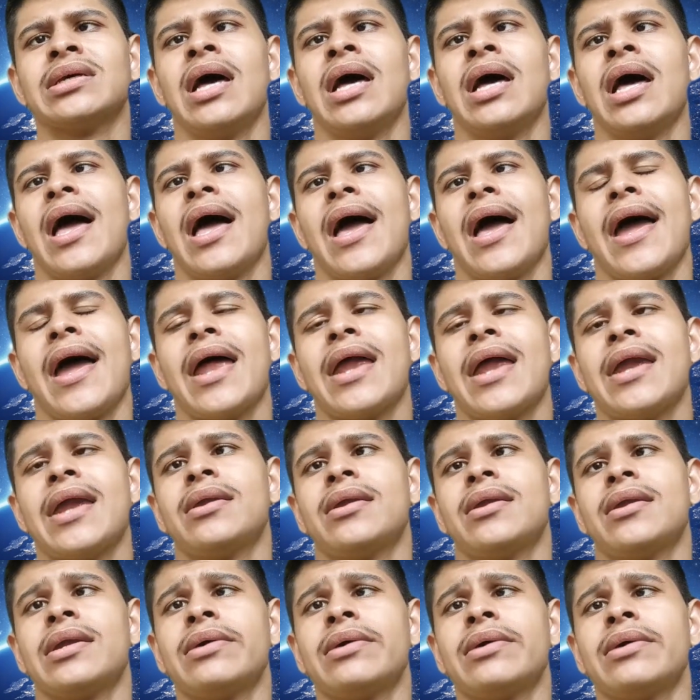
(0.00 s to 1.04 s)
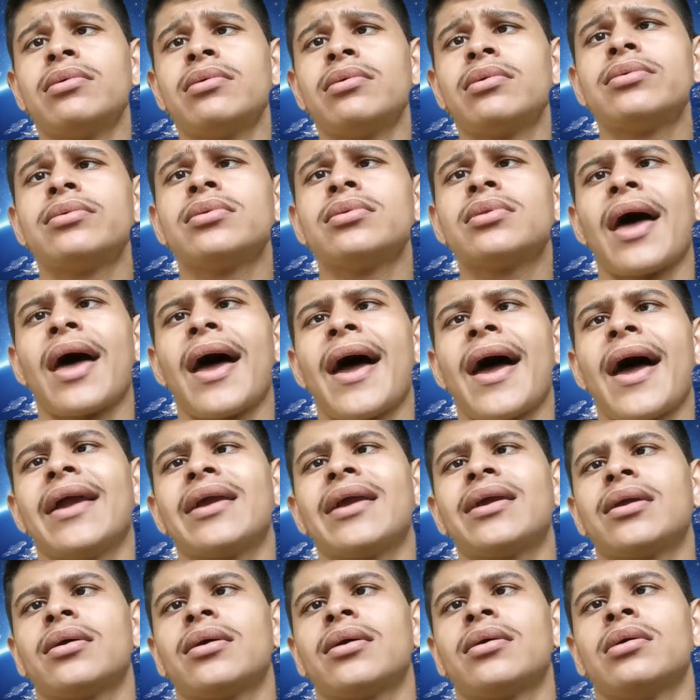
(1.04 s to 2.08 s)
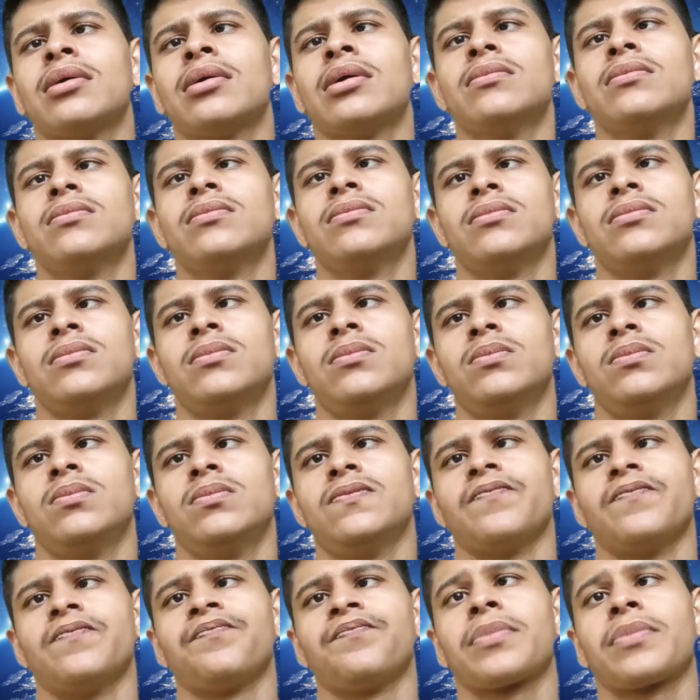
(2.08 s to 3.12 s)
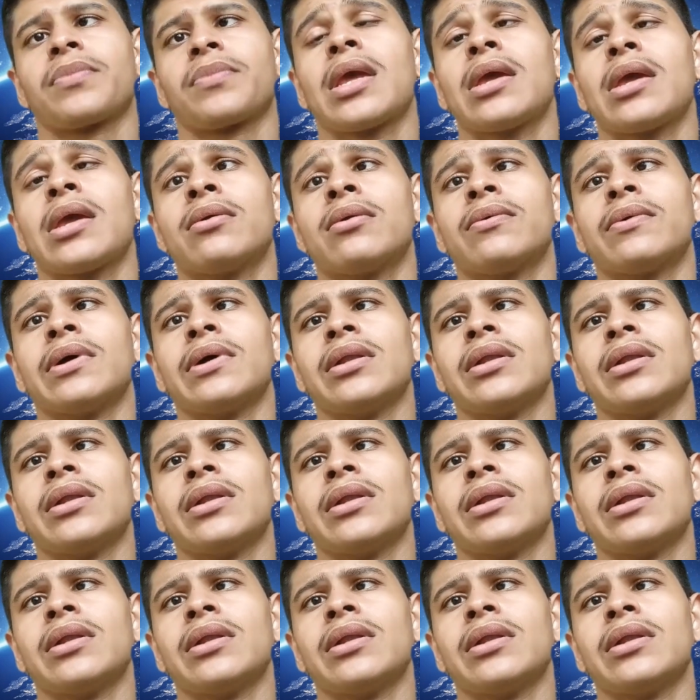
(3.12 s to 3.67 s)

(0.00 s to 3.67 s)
and due to that, you will